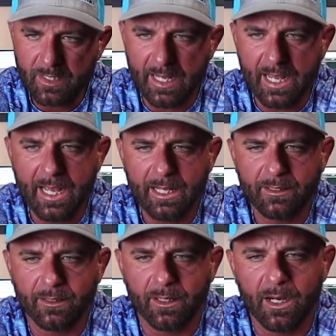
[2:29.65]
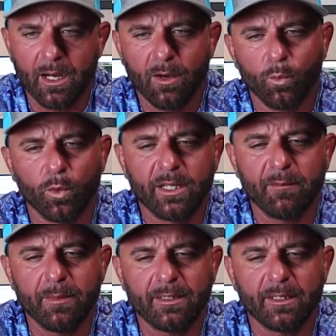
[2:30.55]
and will
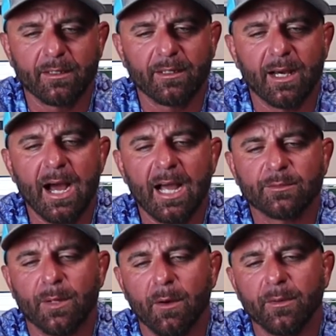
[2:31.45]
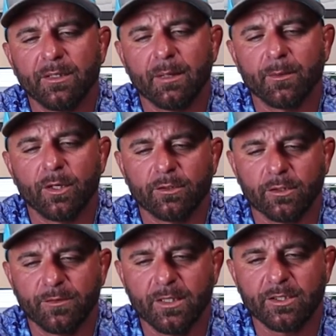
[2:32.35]
give me the highest probability that I'm going to hook
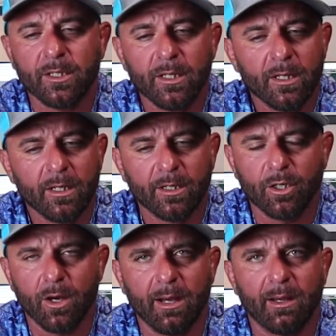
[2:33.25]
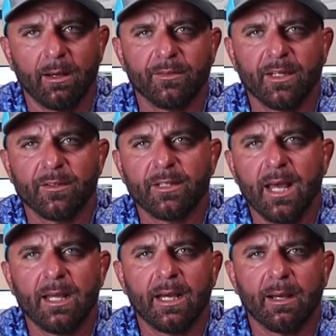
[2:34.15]
those fish. You know, the other
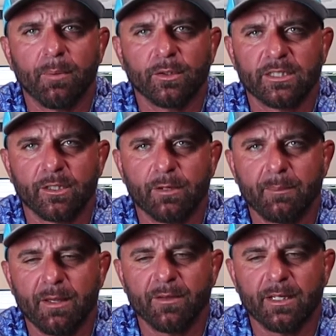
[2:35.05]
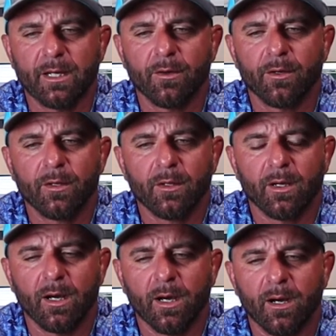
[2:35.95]
day I posted a crankbait video
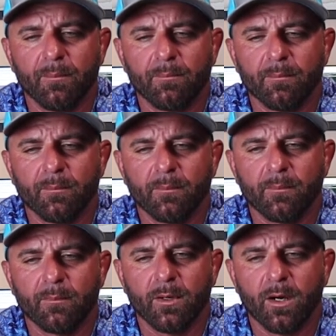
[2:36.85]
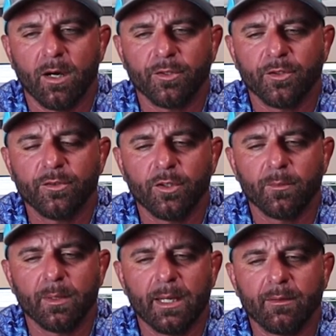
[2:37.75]
on
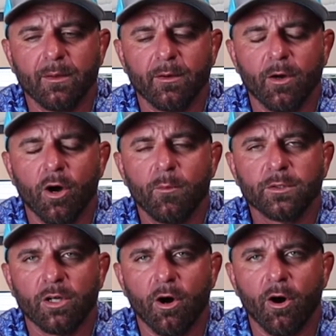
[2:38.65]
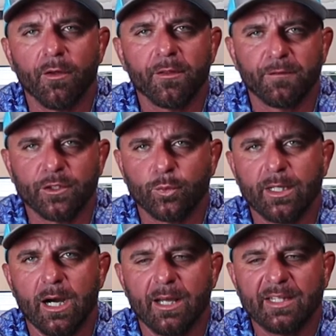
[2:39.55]
YouTube, and almost all the fish we
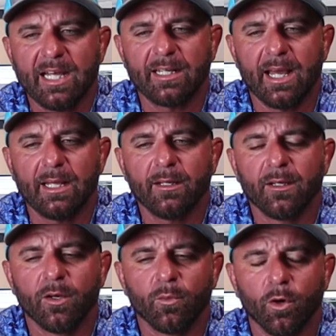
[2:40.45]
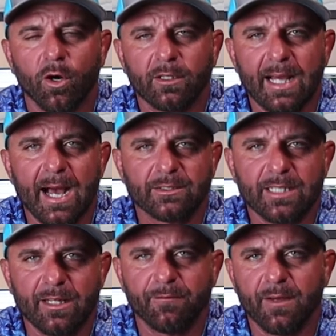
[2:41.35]
caught that day were hooked
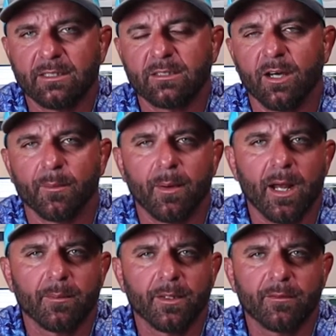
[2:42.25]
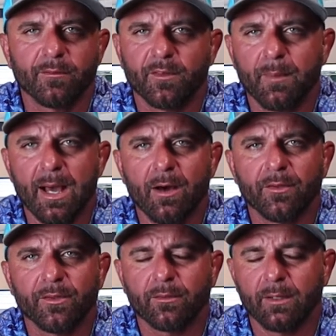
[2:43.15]
outside the face, on the bottom of the
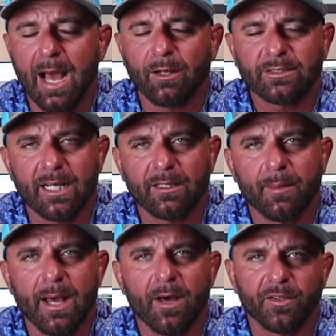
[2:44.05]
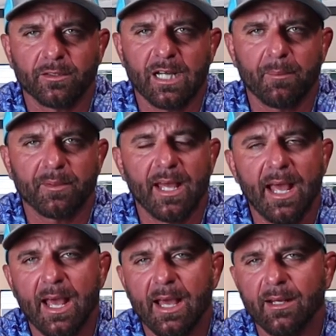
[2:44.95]
mouth, outside the mouth, on top of the
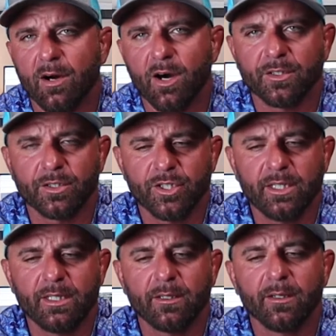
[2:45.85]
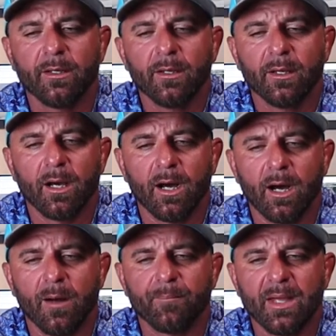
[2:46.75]
head, on the cheek.
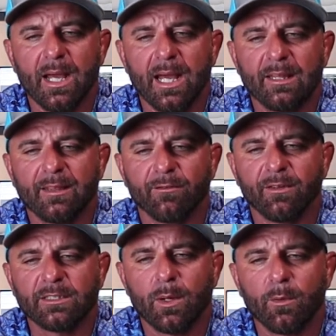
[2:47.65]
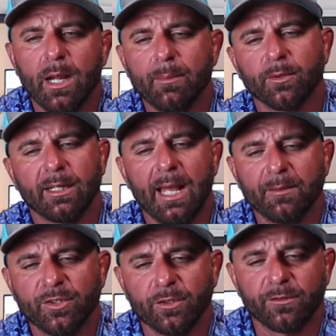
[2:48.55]
The reason why we were able to
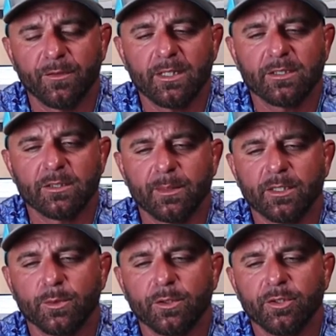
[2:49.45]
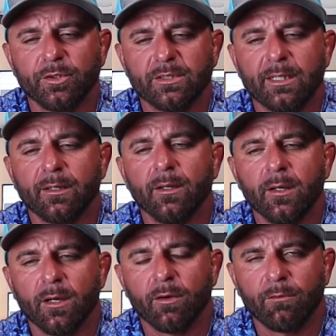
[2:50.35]
catch those fish is because we were using
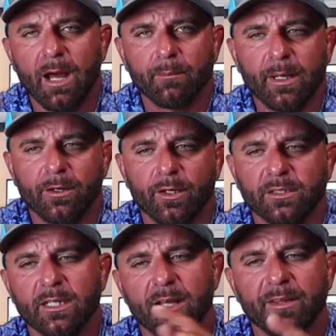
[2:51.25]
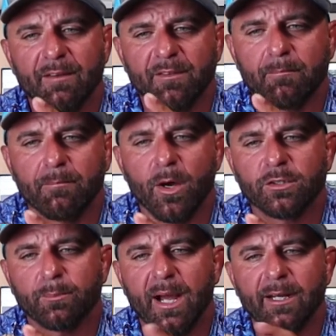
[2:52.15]
round bend hooks. They have the
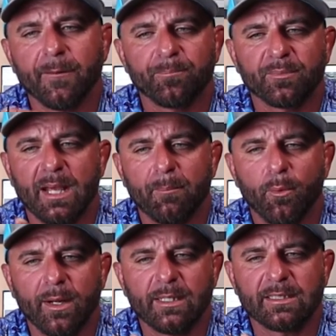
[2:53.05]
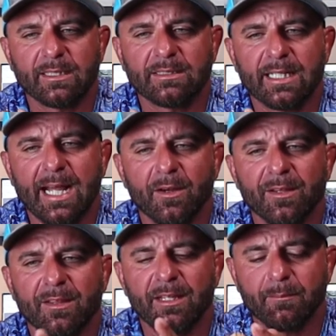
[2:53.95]
most bite. That point is going to stick
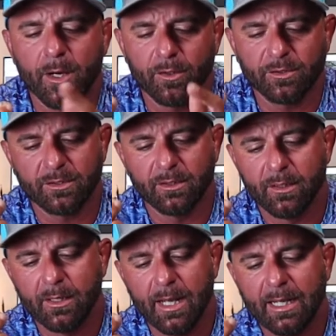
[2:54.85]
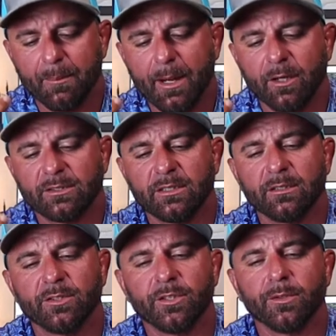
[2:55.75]
out the most in
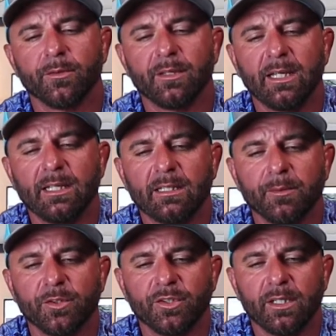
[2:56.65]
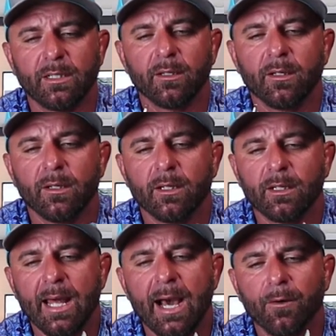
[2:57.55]
comparison to the EWG.
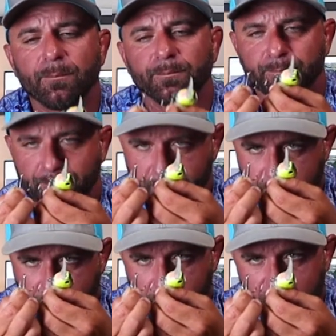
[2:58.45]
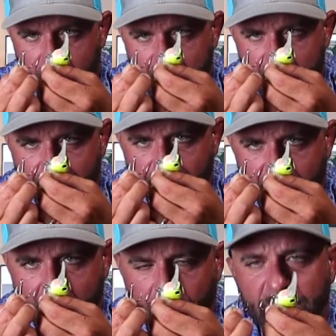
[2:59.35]
Now, if
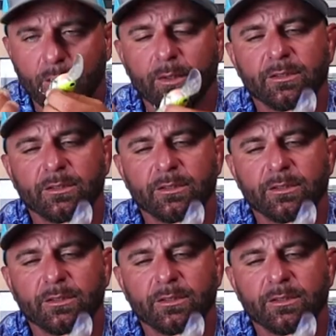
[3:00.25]
I was in